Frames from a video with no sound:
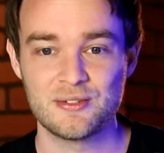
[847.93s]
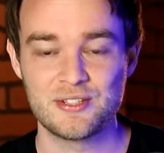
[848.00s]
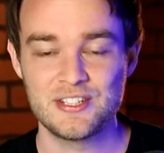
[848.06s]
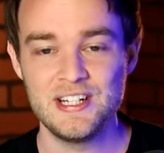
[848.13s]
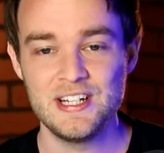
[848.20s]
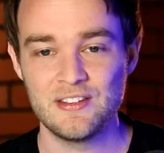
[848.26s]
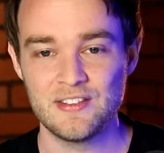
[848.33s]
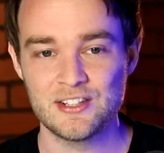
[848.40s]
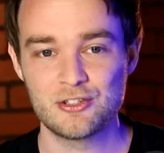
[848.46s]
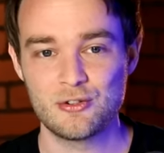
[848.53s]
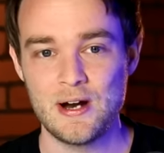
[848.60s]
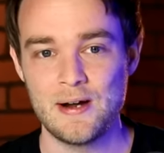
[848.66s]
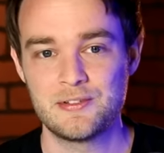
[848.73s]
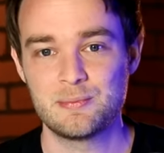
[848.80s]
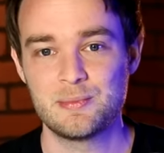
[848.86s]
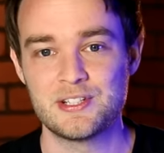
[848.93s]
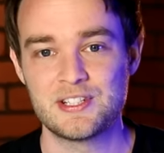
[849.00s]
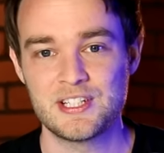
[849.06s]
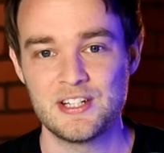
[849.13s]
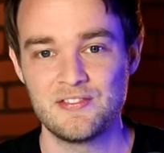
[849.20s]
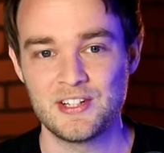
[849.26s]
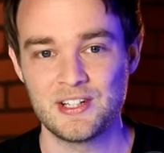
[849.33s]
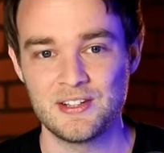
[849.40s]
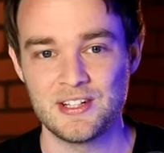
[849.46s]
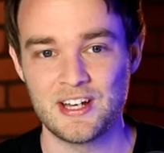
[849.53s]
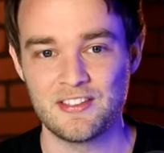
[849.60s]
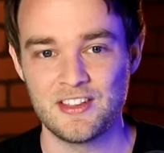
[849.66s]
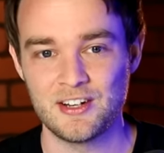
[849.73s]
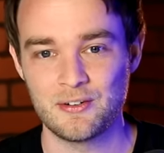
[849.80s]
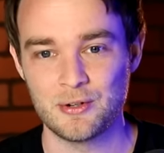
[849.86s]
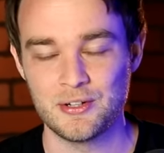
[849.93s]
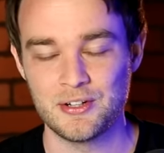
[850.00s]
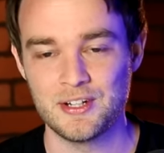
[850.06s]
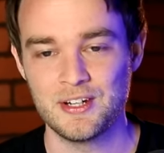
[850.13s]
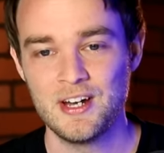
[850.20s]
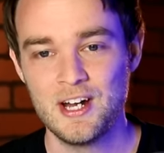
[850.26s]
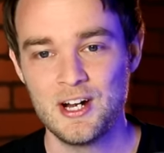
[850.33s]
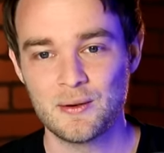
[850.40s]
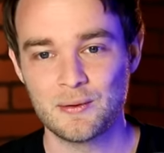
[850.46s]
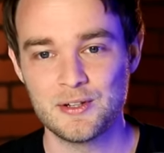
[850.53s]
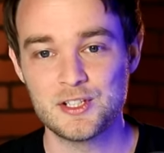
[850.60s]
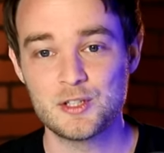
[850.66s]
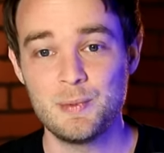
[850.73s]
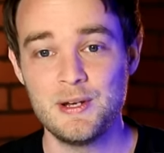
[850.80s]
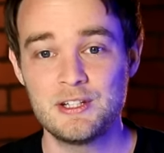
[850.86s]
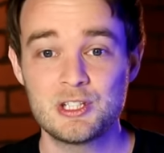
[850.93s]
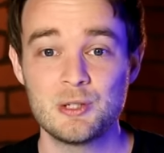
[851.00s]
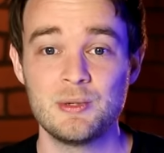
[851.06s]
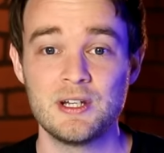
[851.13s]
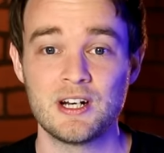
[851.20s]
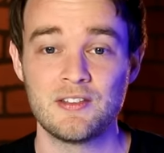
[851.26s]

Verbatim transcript: So seeing this graph specifically, I think really really speaks to me,